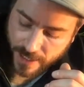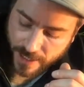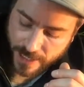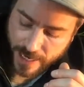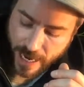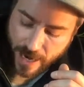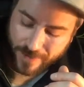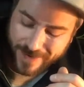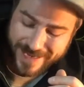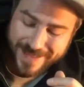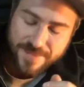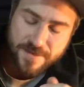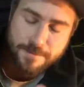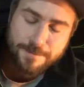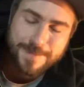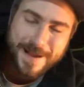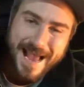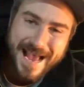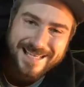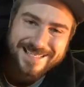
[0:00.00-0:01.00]
Now in the
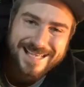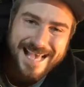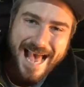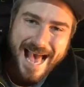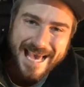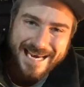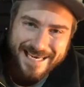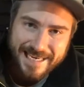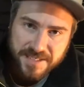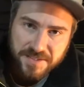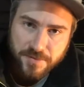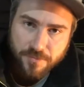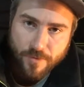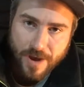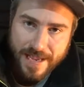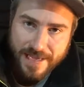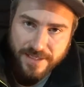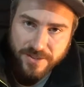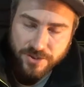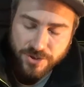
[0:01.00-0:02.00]
Bass Addict
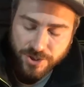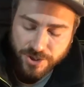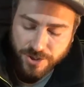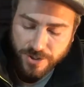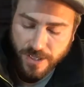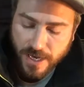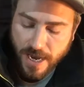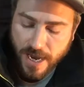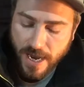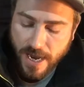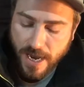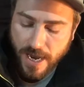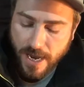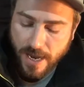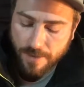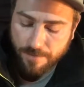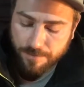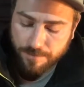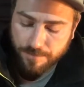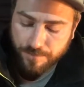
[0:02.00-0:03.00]
range,
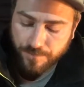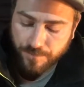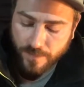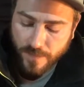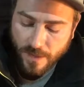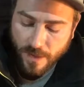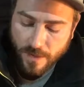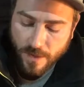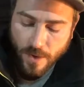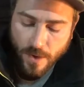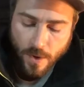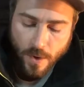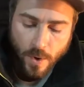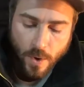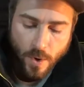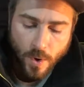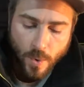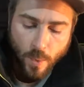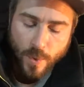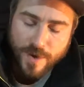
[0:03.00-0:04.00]

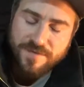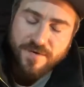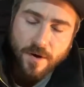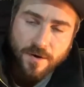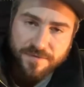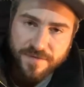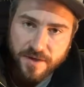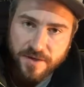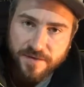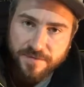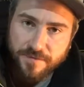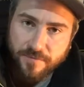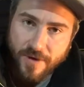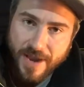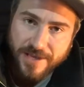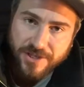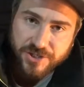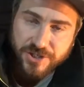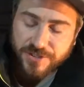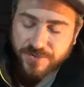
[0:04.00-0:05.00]
we've got a few different
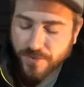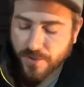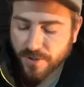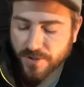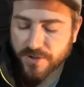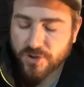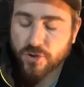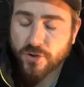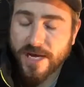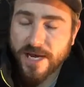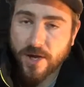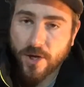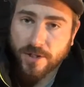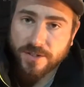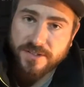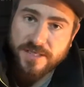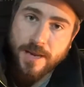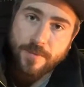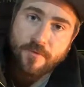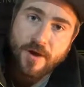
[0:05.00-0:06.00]
ranges. We've got the Street
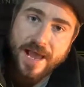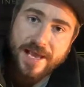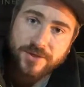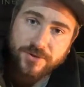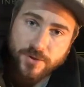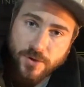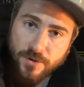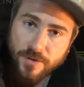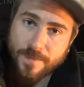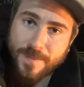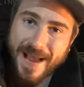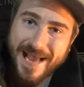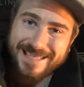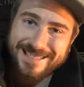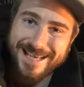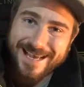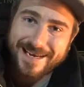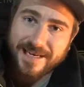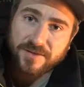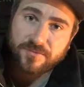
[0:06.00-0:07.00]
Concept range, we've got the
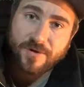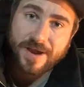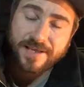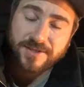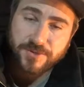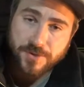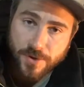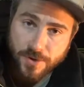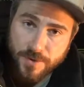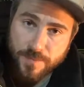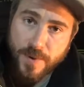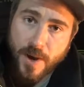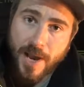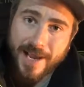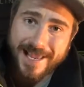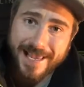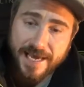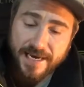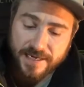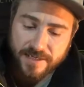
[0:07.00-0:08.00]
Bass Addict range, we've got the
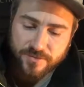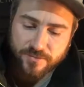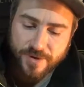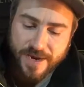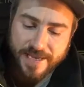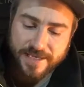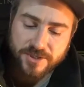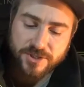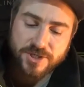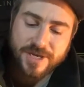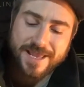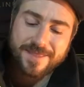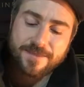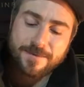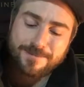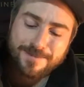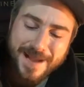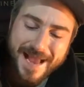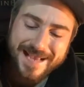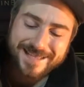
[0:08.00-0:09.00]
Pike Addict range. In the
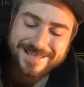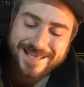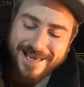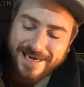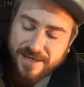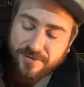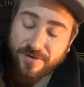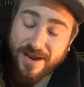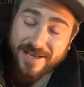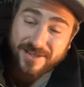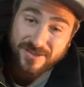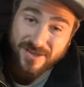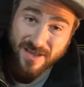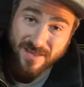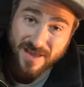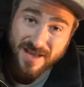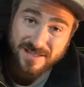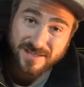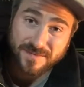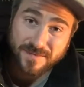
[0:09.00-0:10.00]
Bass Addict range, so
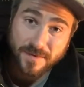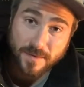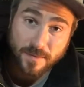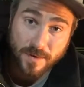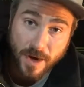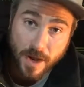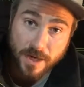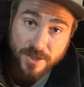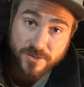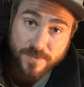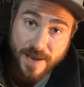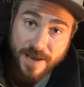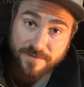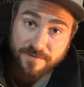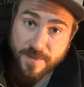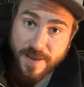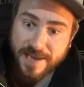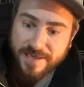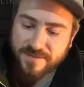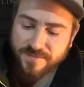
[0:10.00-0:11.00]
that's for largemouth
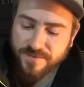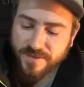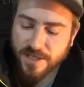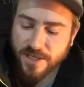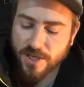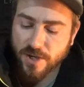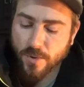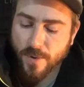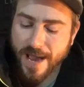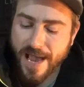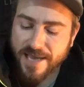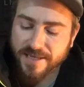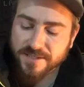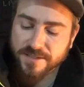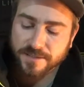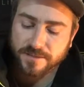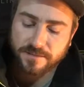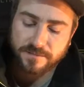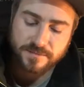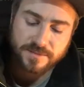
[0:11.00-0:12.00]
bass for the
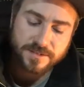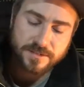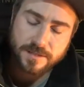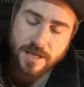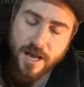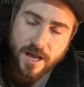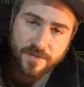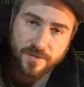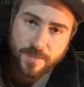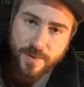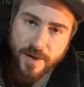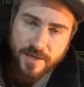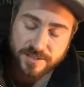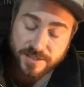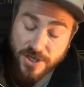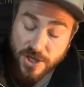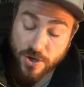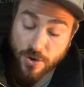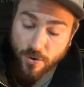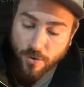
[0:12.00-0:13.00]
US and other parts
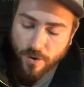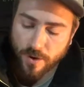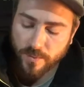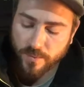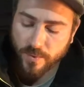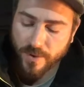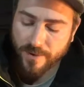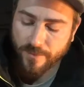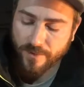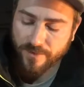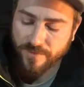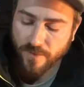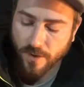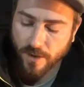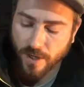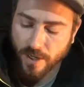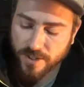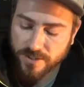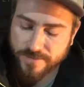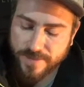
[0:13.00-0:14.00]
of Europe where we've got
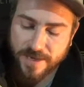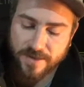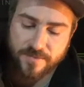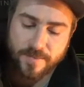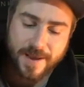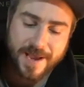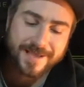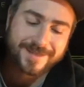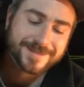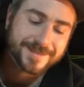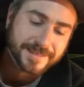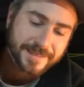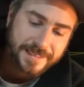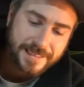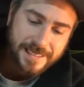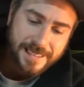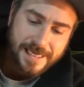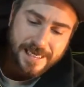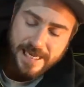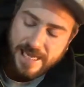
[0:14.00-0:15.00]
largemouth bass.
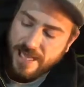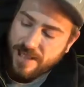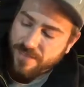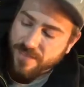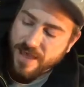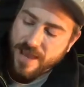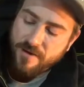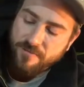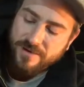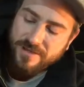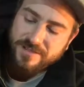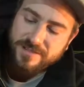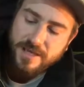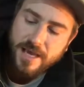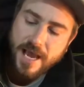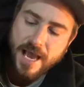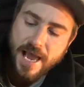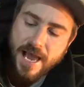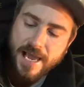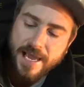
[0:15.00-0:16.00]
There is
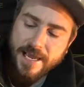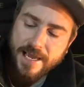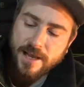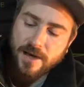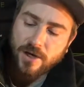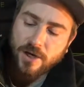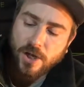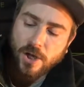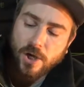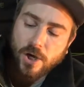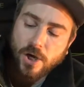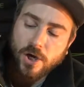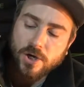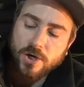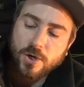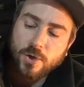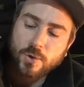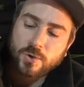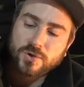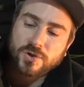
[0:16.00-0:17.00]
a lure
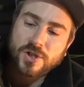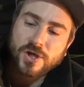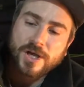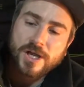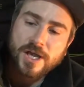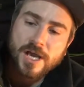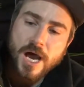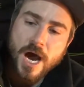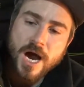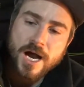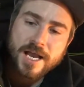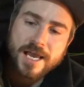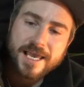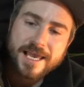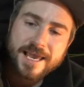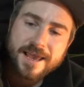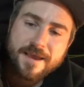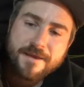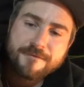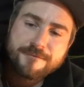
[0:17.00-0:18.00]
called the
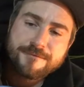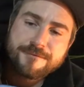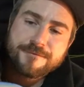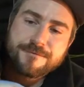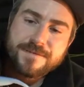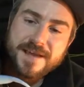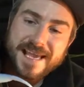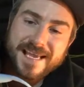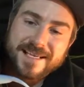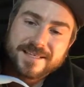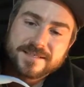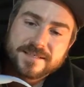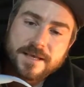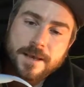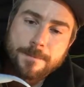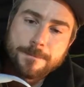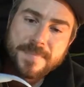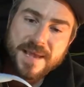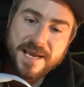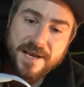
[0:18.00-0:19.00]
Gunki Fix
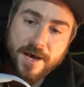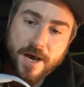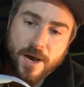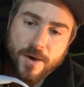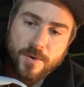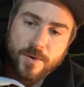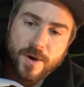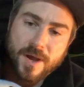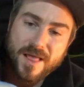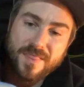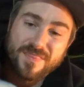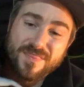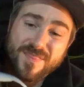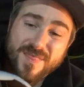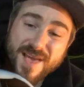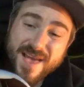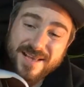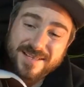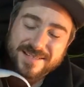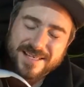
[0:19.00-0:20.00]
Minnow, and
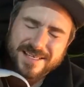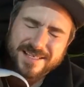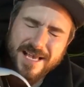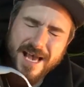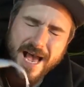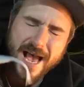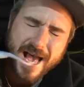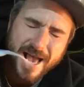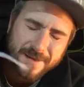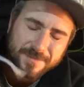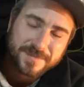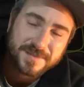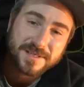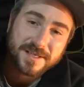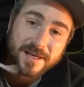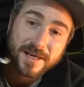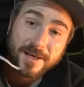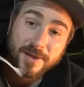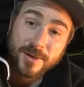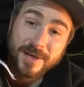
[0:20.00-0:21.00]
this is
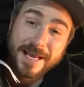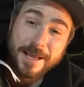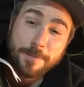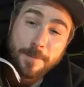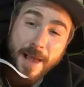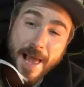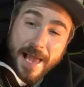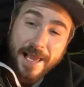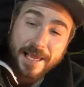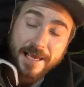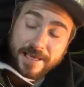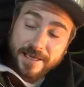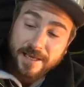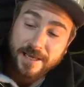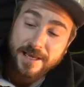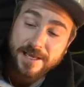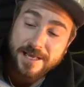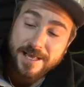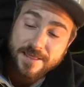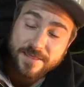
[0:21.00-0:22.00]
absolutely banging.
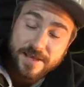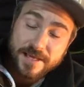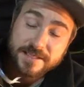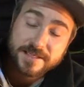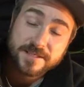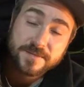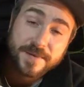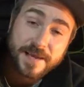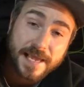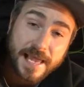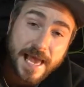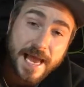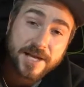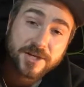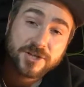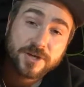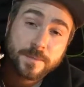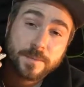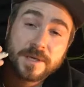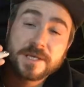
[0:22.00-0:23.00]
This has been
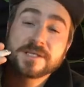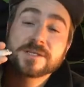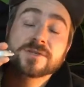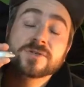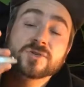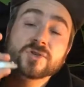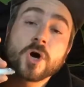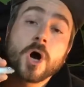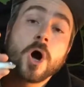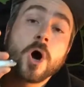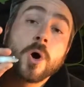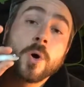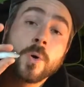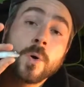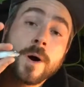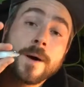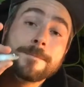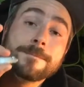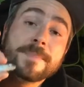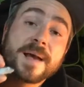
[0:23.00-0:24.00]
catching me
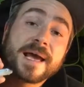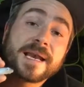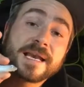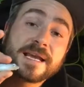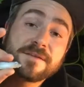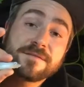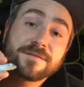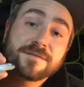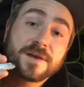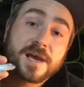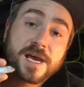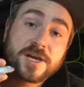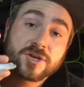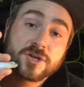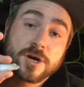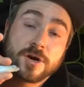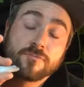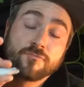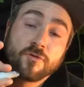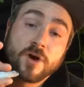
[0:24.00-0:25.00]
so many fish
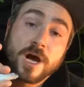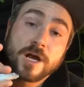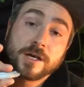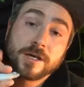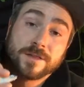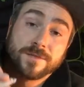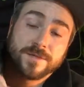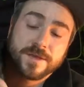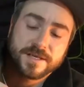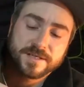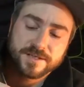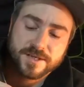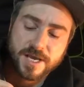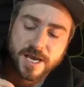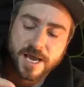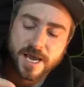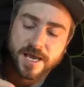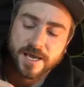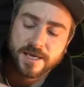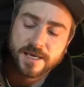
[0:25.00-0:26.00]
at Rutland this
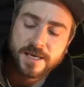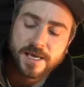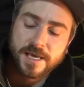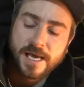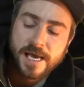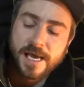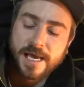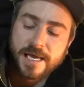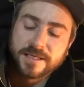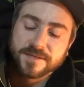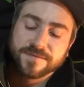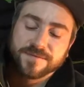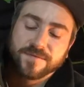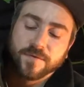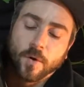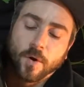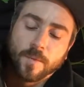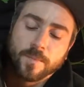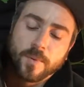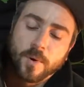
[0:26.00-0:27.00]
year. It's
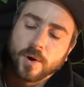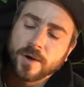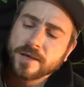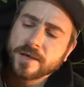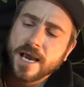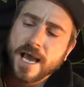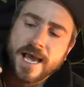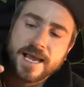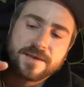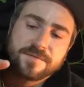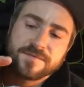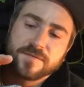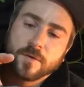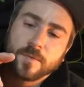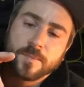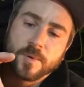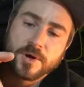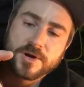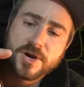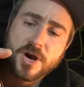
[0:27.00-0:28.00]
4.8,
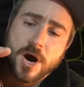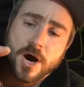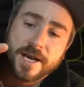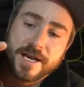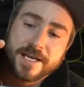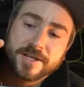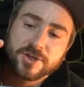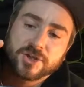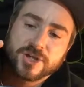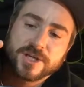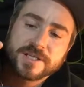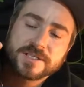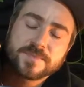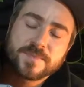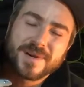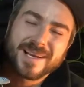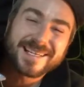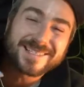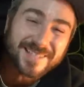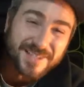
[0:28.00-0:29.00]
4.9 inches,
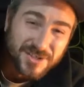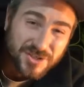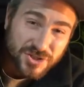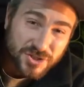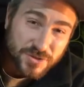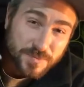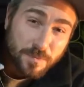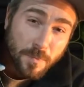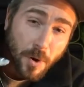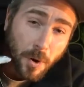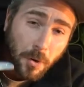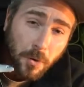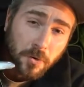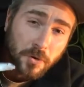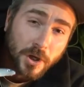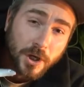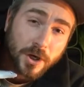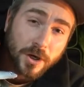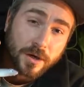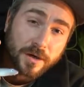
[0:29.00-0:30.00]
but it's a small
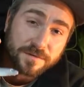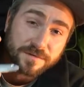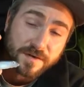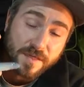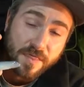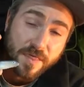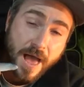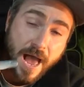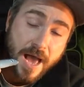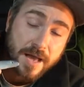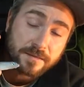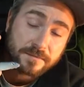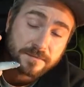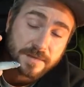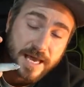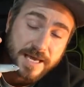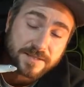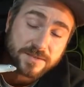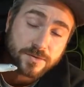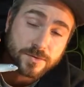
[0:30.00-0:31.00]
lure for
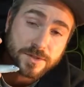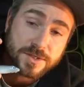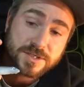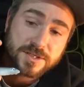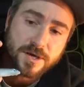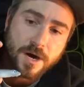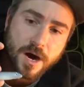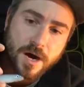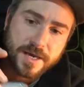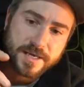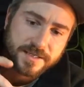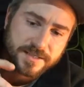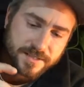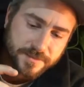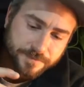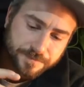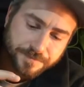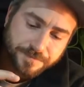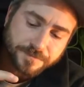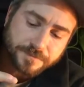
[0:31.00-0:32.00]
that sort of size.
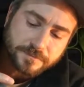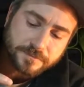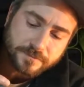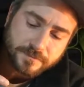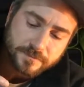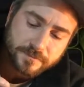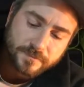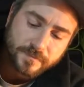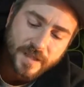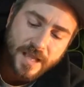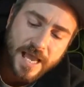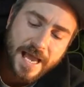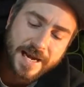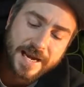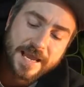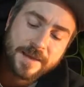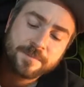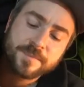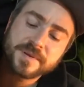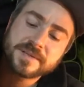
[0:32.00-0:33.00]
And
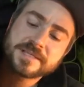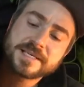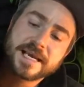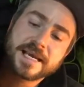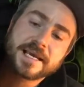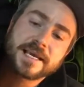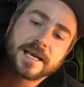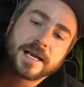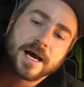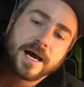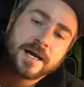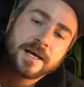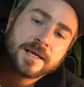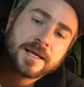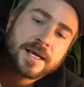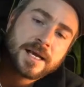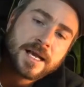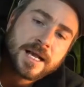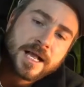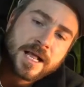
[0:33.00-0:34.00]
in particular,
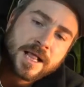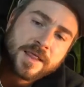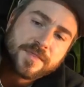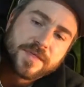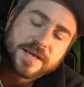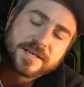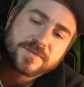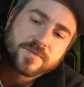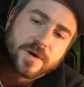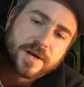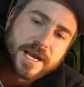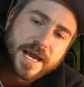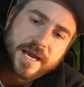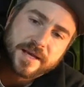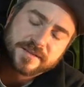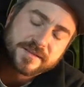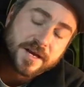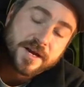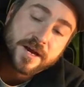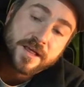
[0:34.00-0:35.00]
this one here, I
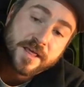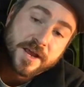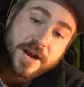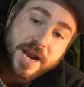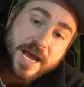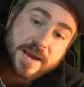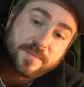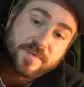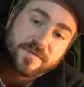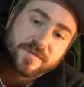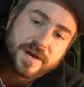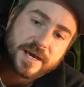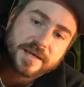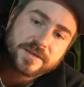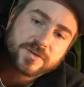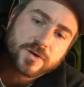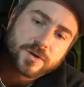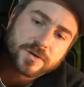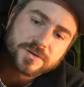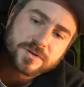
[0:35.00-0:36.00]
don't know the name of it.
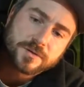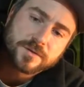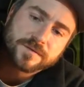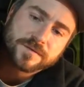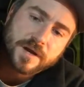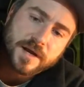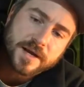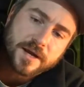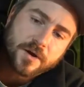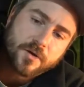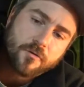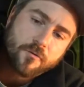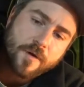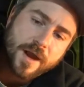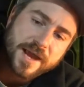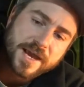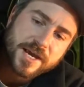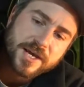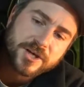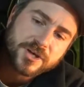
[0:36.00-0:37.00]
It's got sort of like a
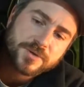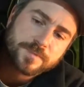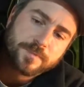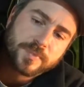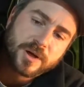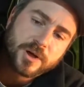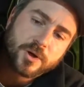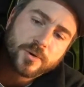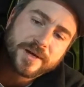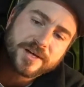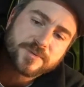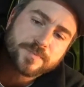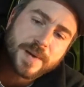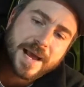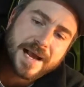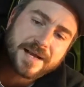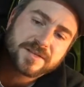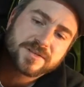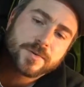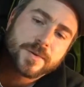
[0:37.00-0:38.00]
greyish, bluish
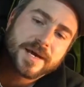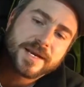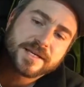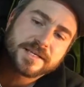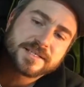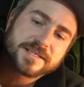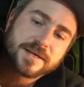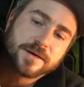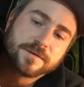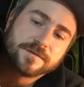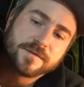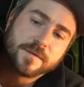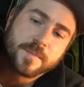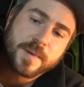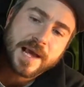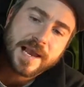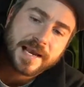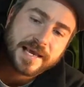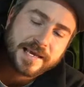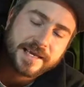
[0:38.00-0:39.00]
back to it and a silver
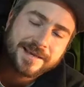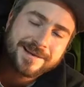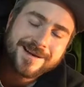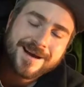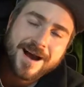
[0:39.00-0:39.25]
belly.